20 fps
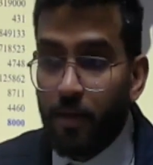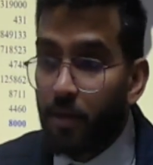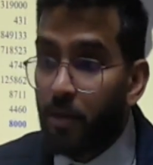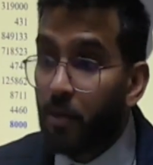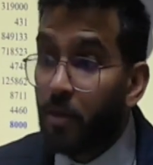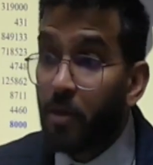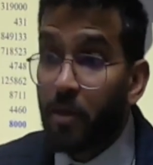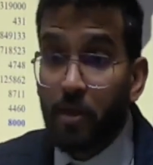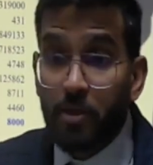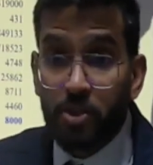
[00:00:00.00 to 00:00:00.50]

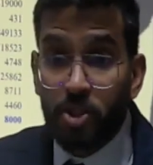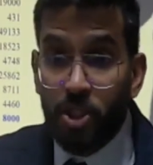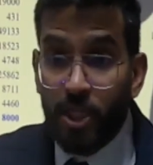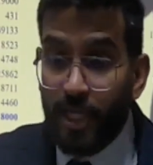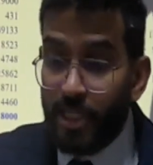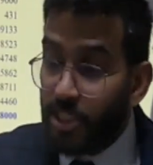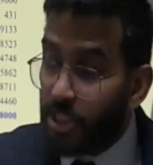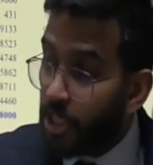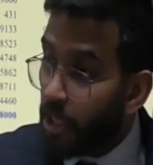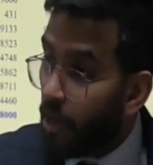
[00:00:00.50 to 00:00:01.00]

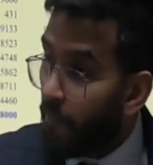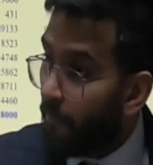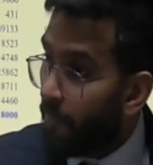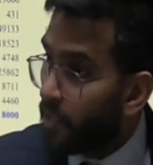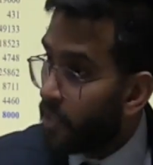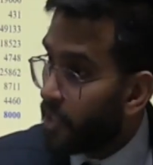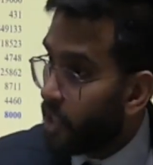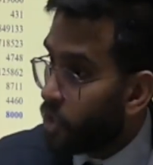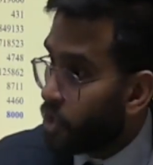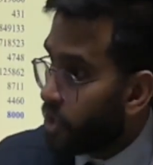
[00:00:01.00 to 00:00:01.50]
GST
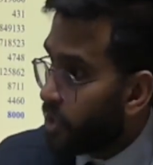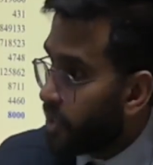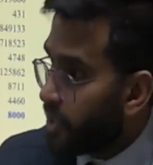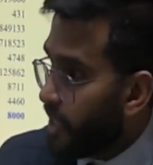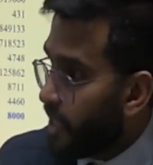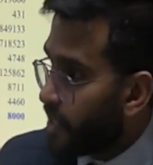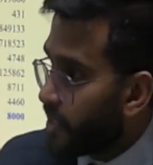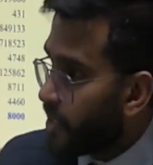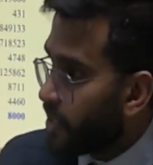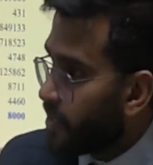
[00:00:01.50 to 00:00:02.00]
compensation
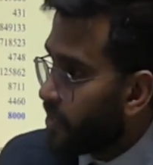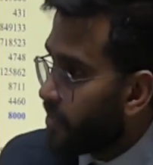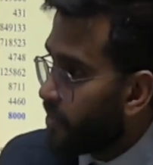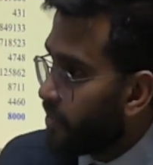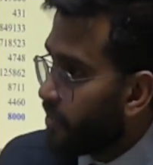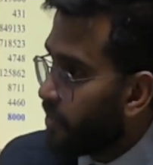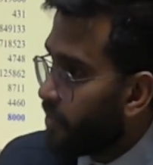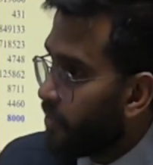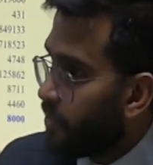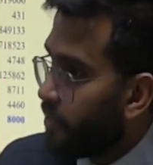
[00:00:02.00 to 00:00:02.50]
cess.
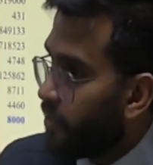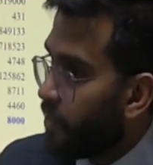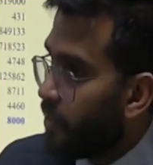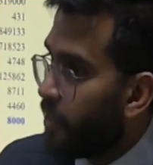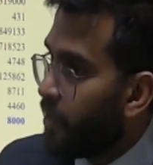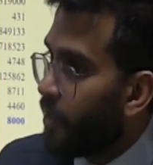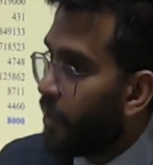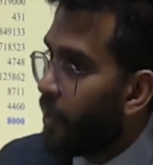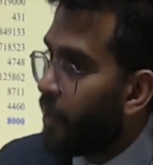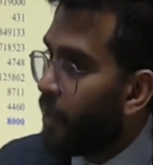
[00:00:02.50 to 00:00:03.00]

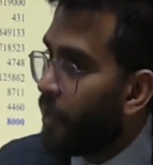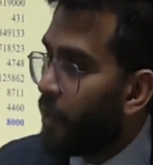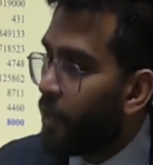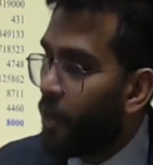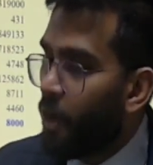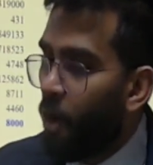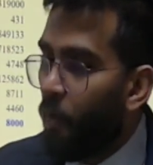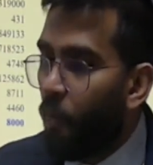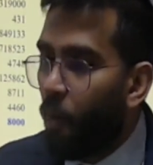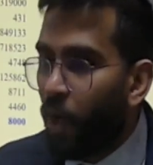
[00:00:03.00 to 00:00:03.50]

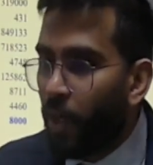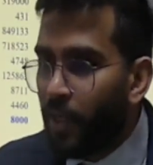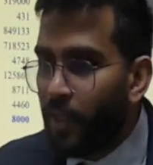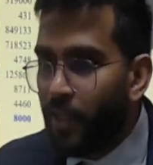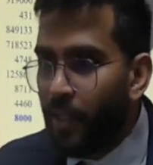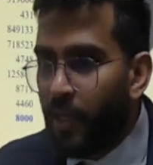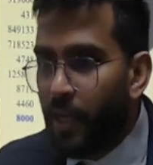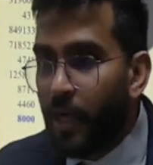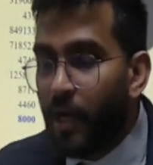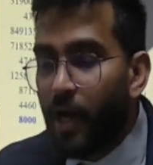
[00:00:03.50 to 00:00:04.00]
Now what
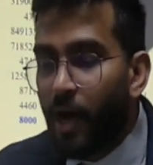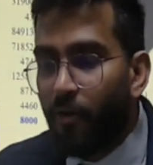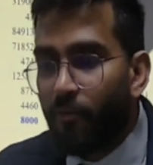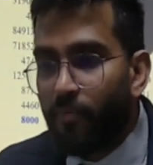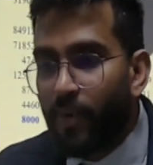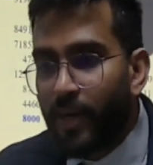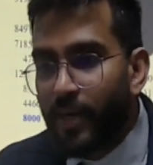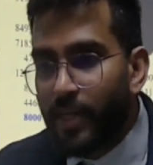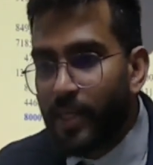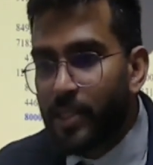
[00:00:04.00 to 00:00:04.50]
the
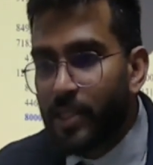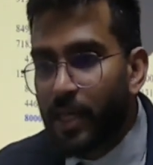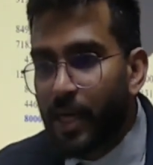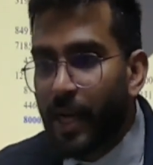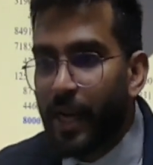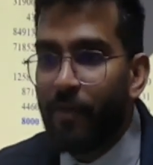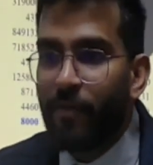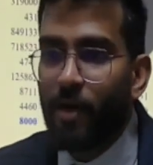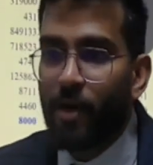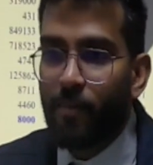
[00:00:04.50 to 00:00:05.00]
government is
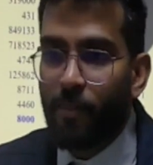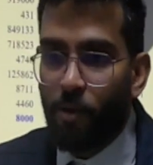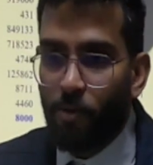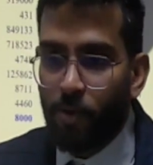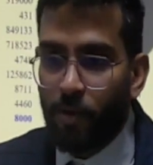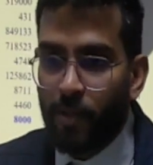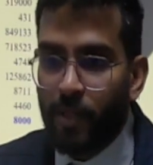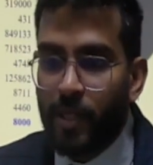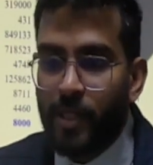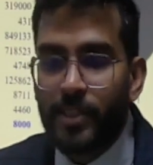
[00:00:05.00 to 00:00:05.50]
clever about,
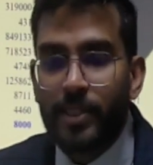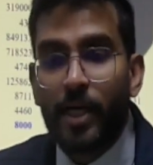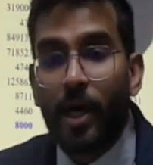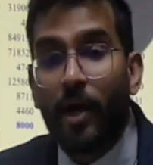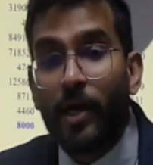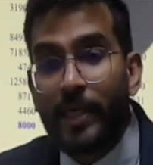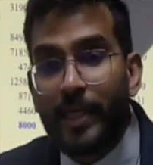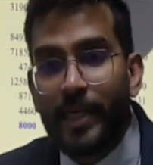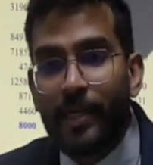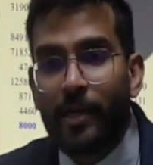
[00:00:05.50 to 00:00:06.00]
there is an
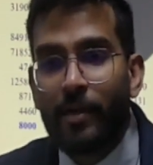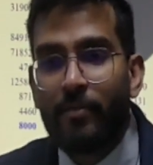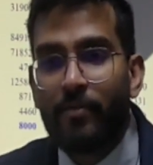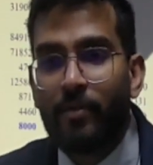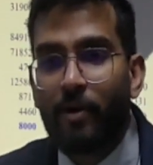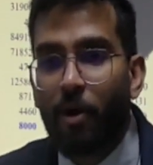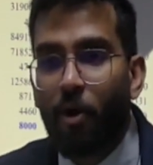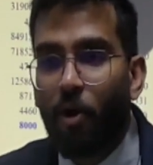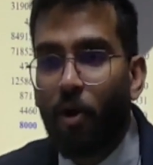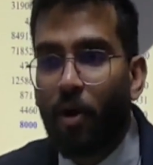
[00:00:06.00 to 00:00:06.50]
article
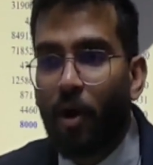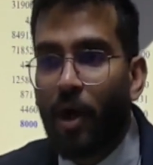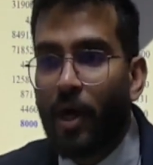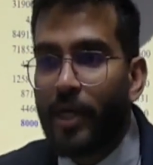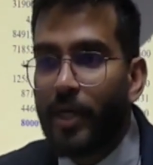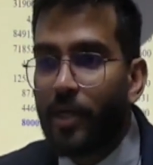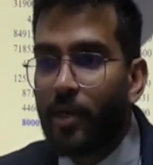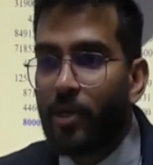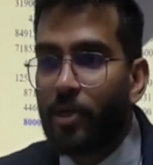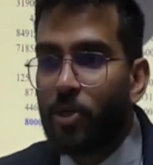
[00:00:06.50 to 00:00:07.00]

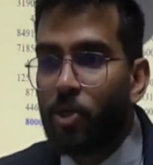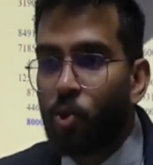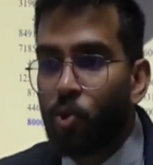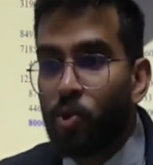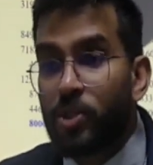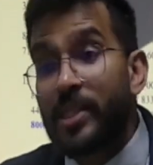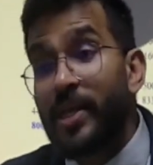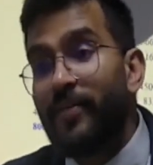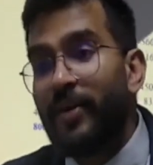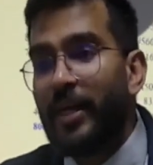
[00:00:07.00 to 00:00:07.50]

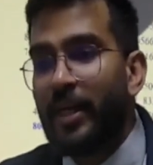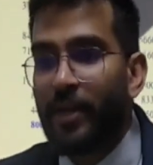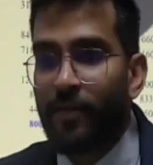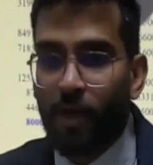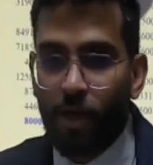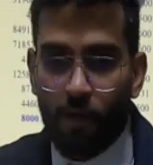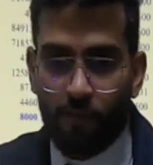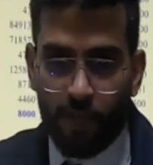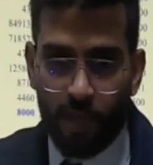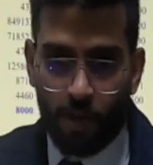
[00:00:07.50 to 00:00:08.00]
271
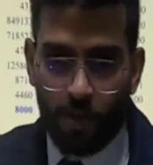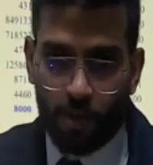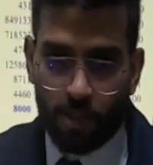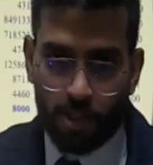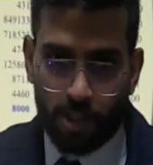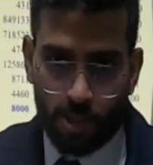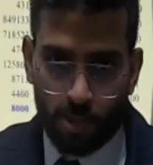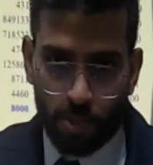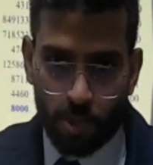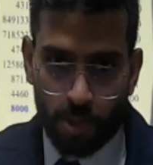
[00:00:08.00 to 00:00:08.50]
of the
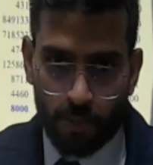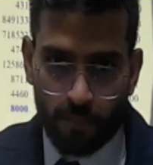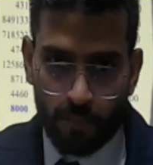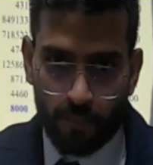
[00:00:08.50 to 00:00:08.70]
Constitution.